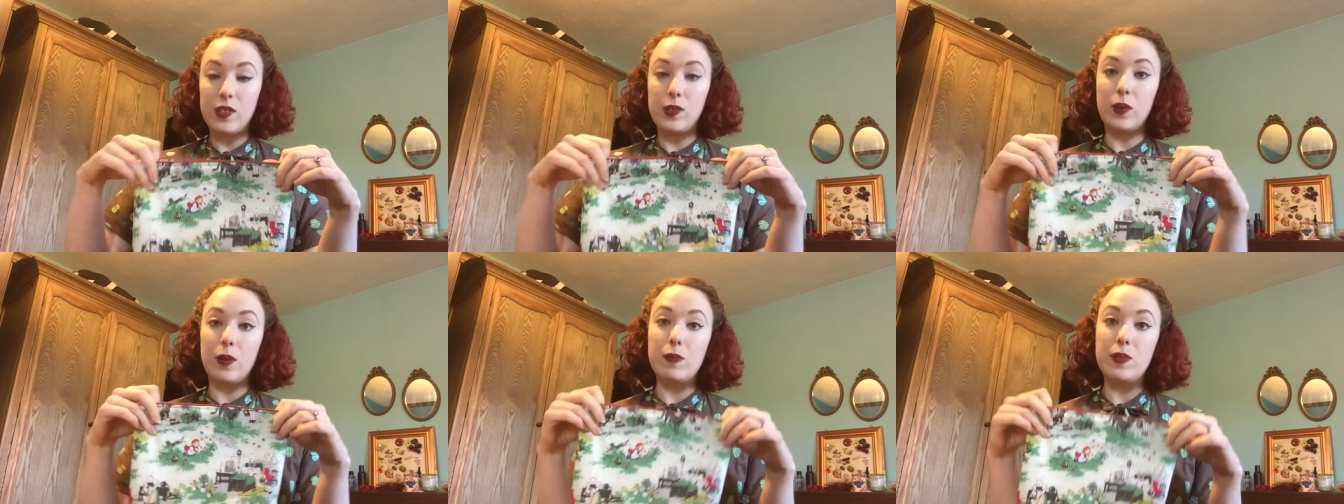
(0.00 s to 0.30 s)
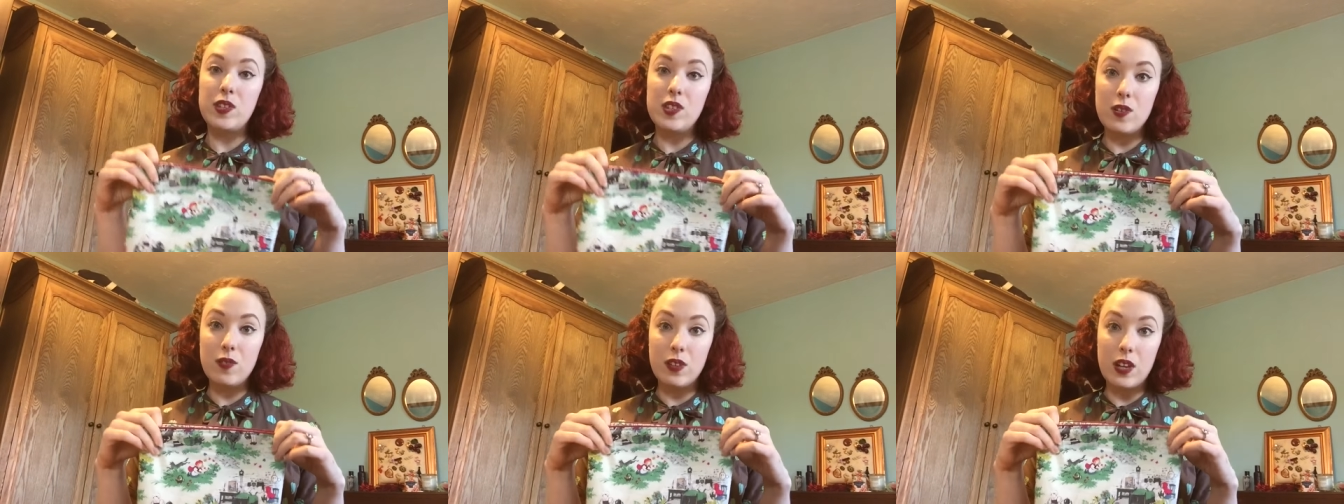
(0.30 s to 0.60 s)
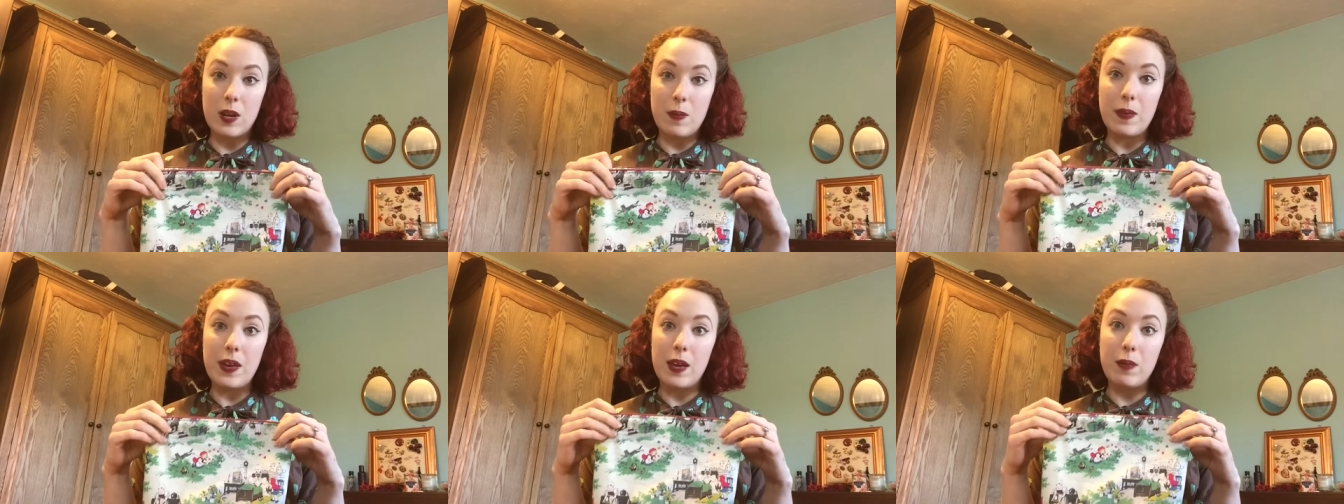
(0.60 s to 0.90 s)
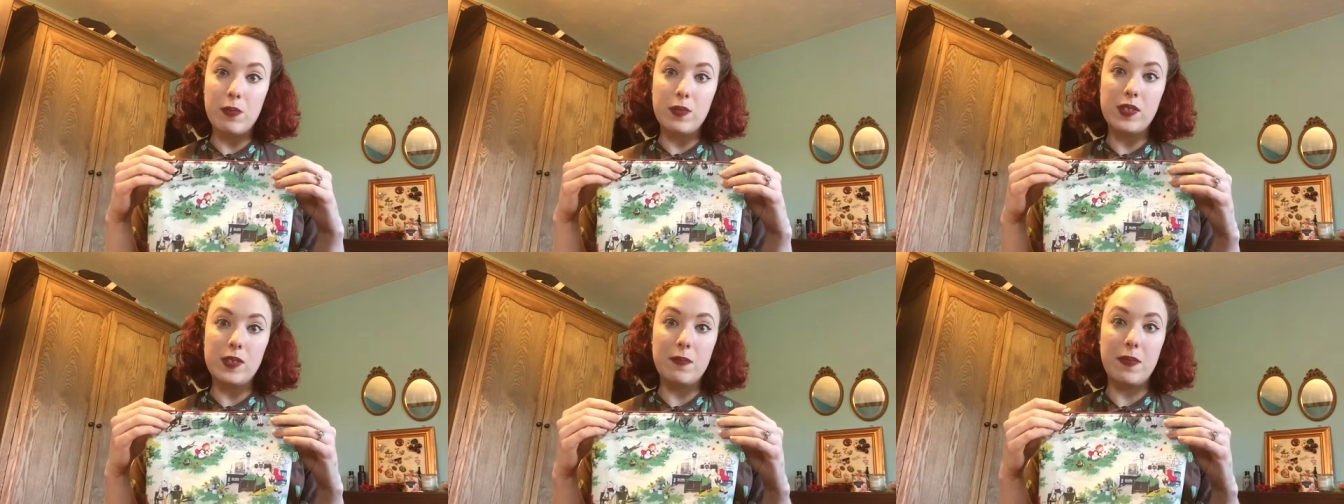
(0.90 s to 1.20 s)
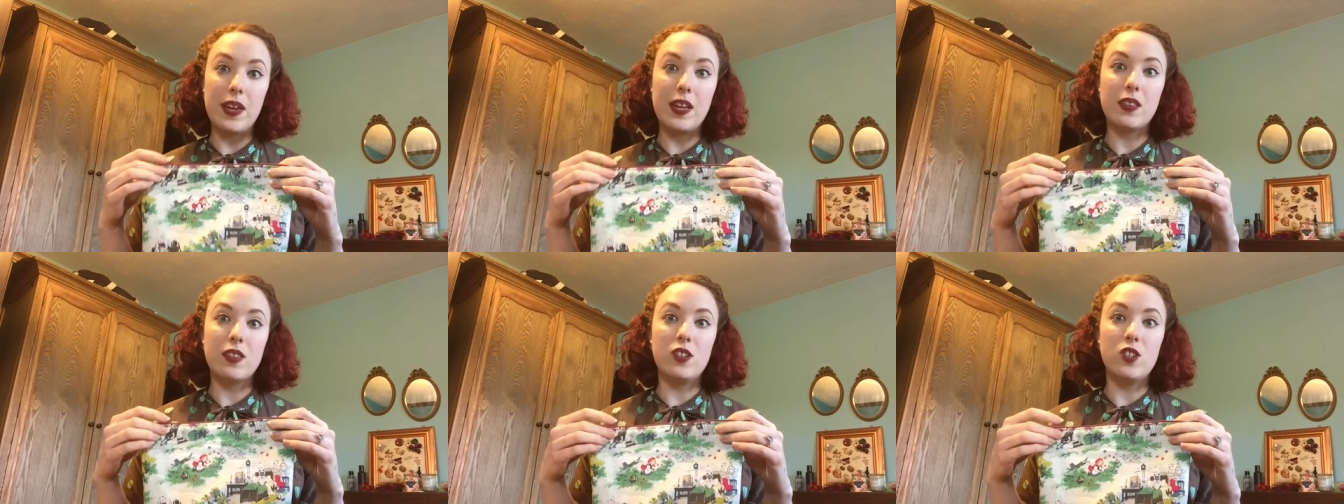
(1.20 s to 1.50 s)
so I'm still going to be able to
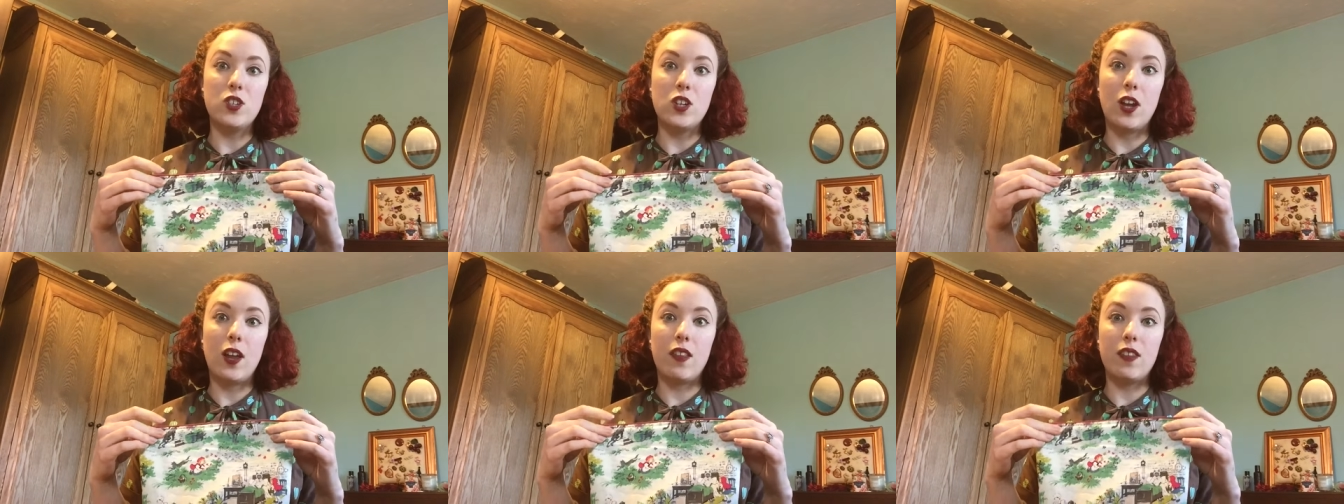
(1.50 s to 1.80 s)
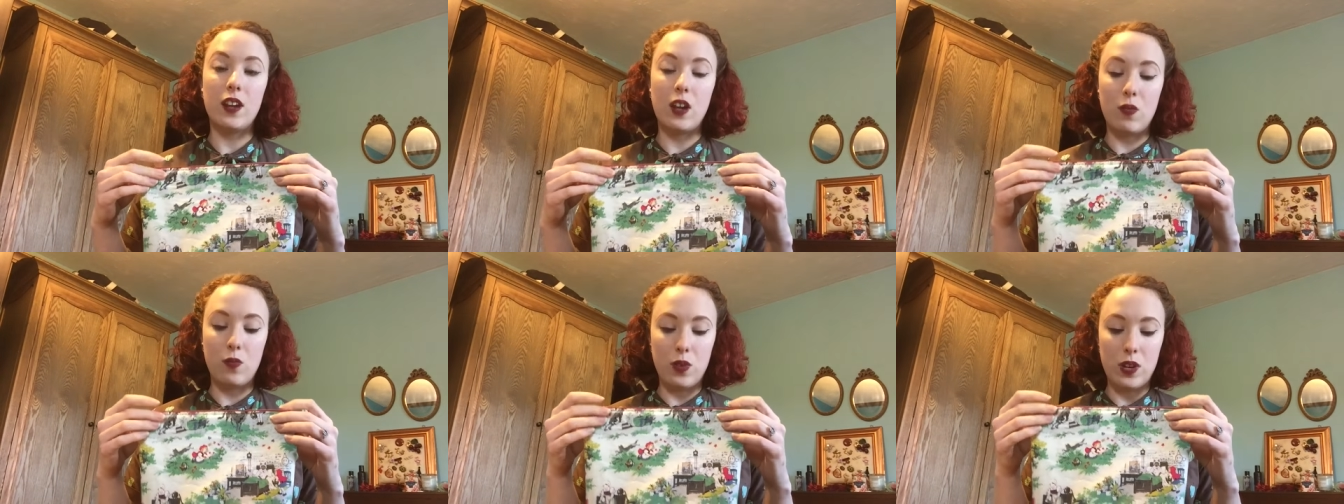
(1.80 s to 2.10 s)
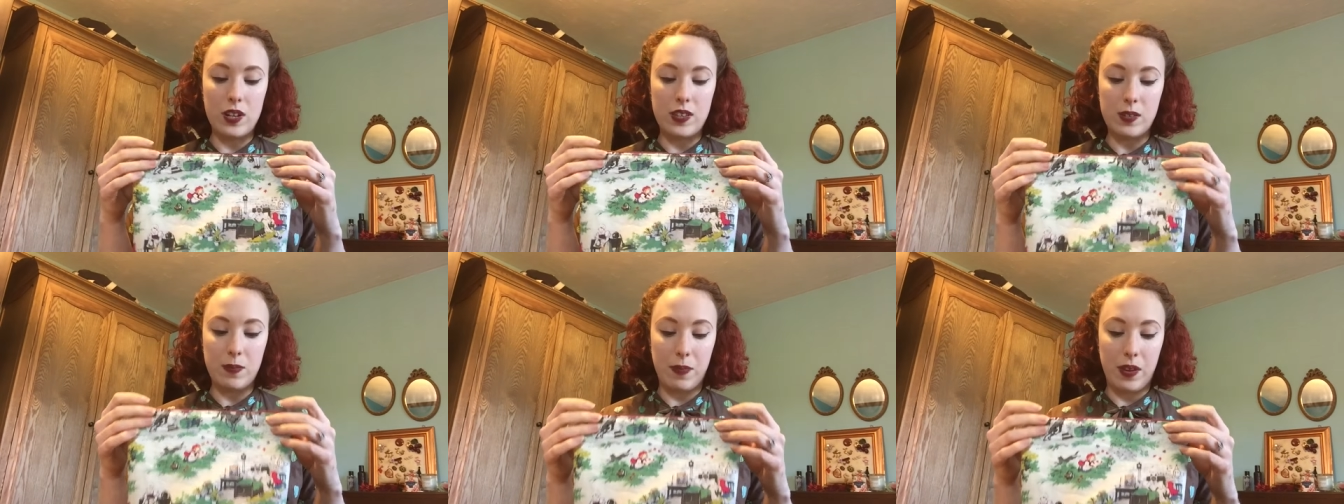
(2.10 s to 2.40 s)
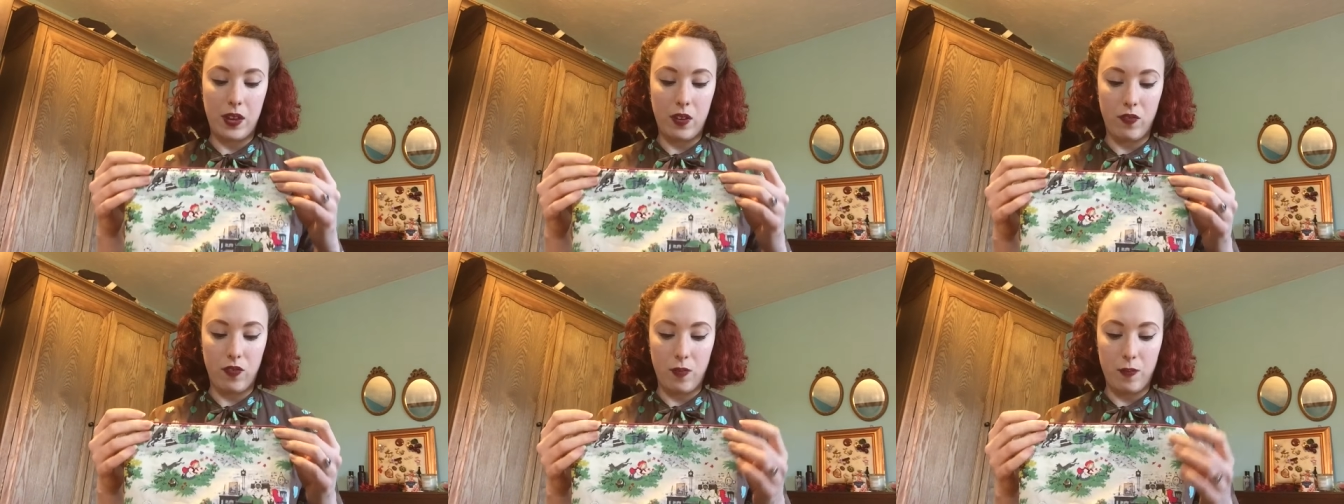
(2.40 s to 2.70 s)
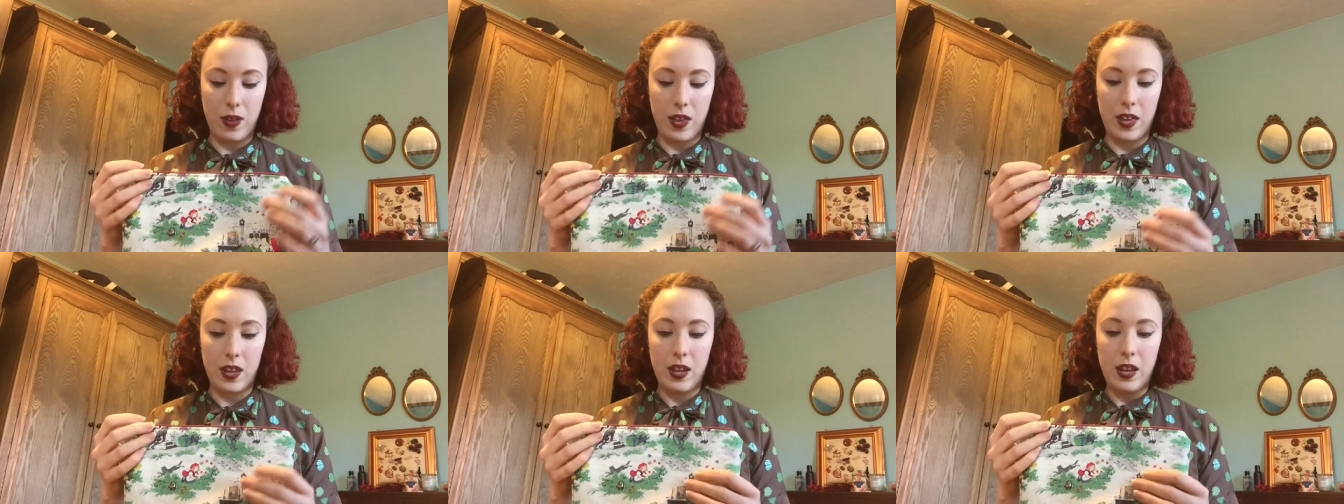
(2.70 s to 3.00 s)
make the shirt that I wanted to make
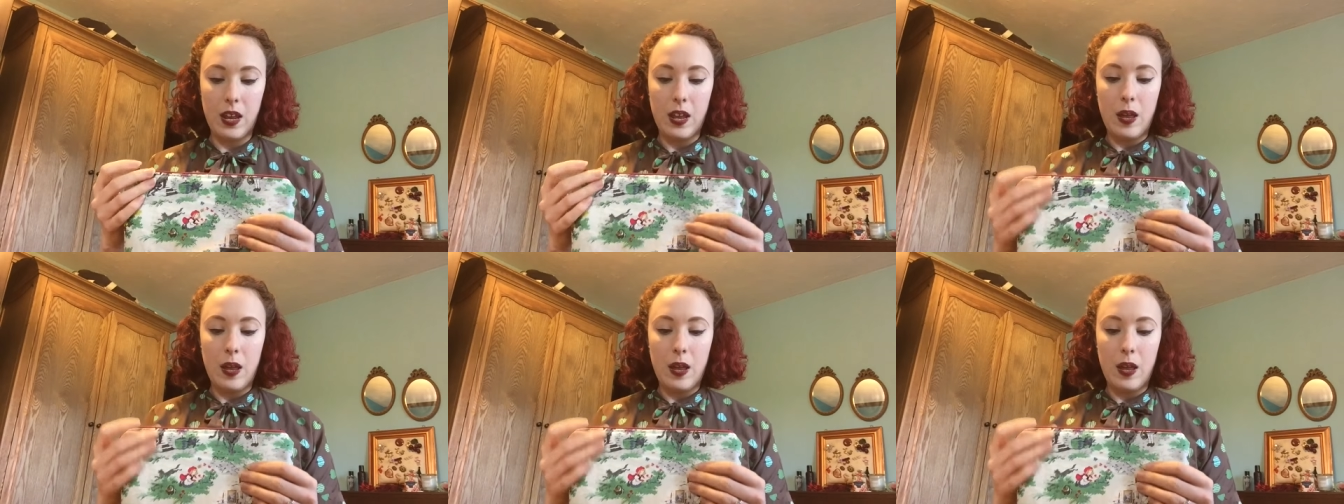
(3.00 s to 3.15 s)
from it,